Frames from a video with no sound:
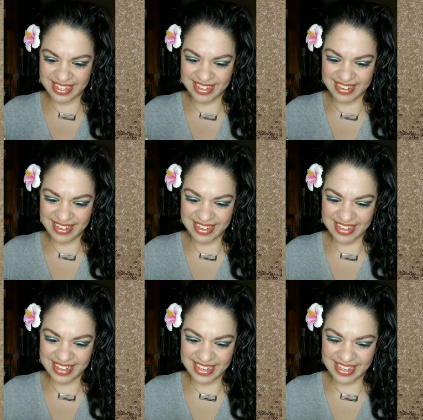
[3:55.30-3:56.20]

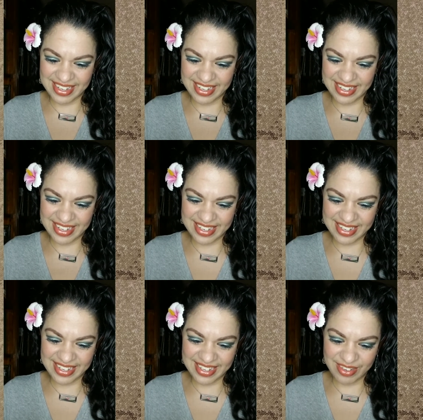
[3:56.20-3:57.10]

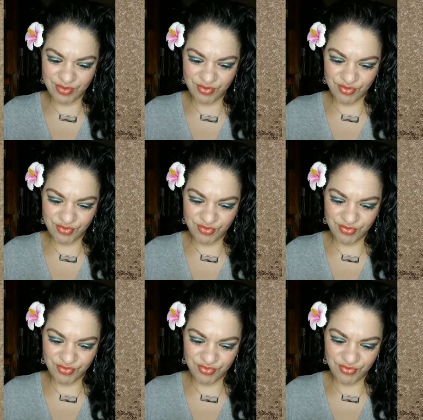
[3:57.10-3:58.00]

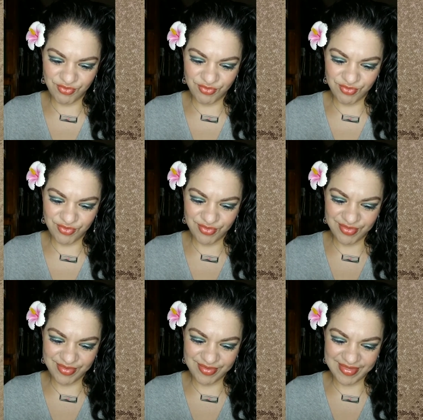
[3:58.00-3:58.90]

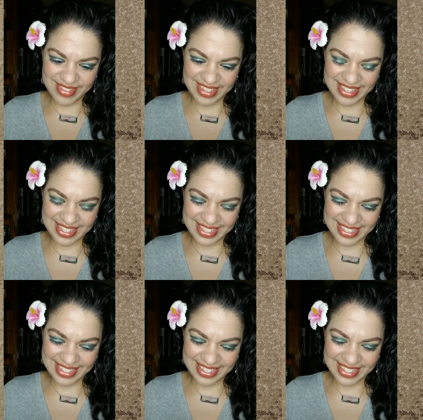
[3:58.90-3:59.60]
[no speech]